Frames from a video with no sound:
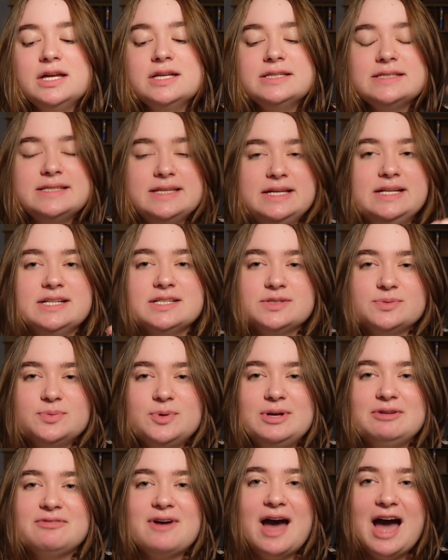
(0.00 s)
Seeing as
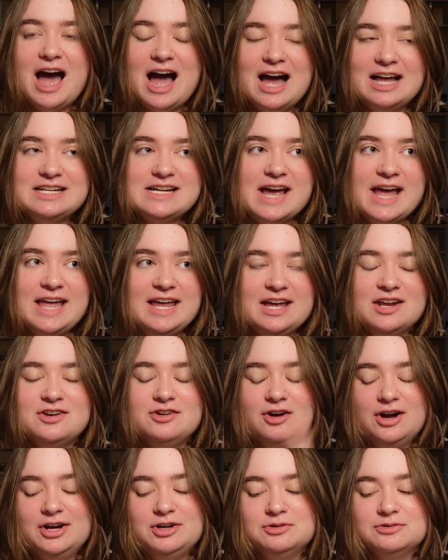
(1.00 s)
we've had 8 and
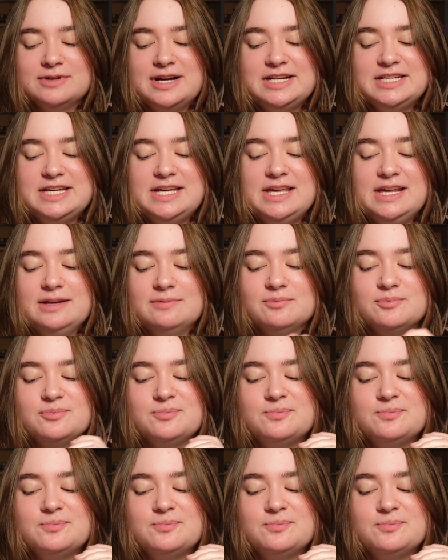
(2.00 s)
9 already,